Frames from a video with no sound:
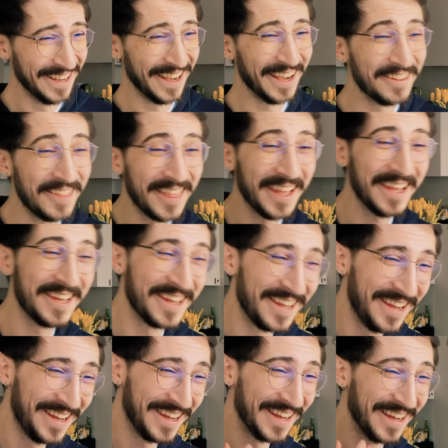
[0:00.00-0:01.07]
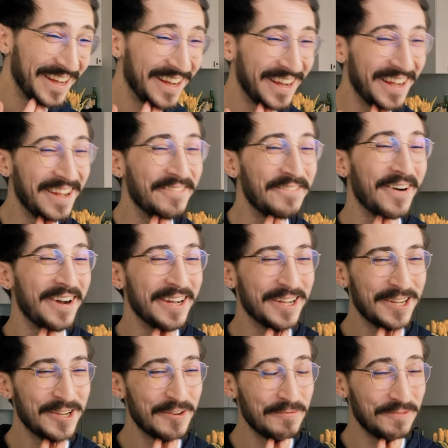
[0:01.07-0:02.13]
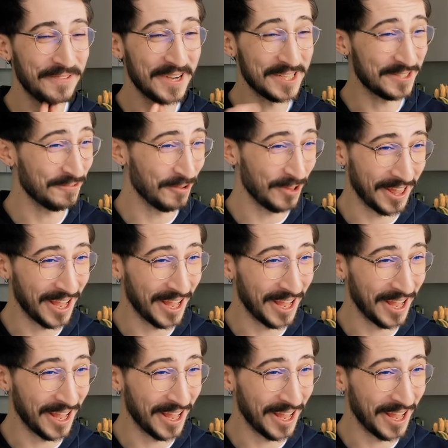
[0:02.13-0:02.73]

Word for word: I think, uh, if, uh, first of all,